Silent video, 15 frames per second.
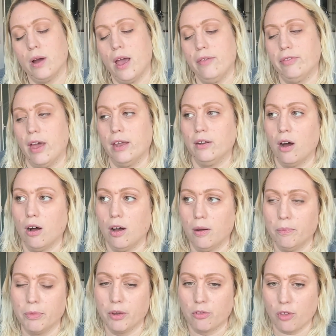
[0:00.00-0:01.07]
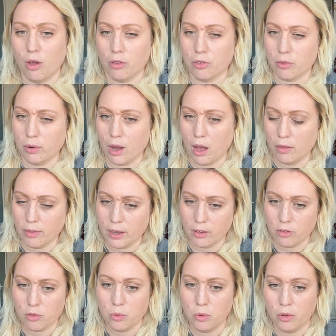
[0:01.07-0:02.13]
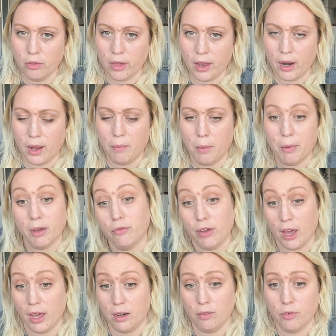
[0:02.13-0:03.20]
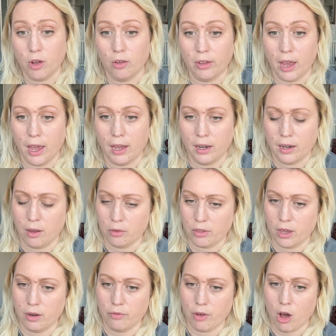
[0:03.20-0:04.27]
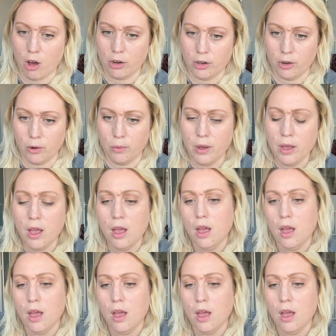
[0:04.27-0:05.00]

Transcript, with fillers: And then um, there's also an online tool that I'm a big fan of called Canon Outside of Auto,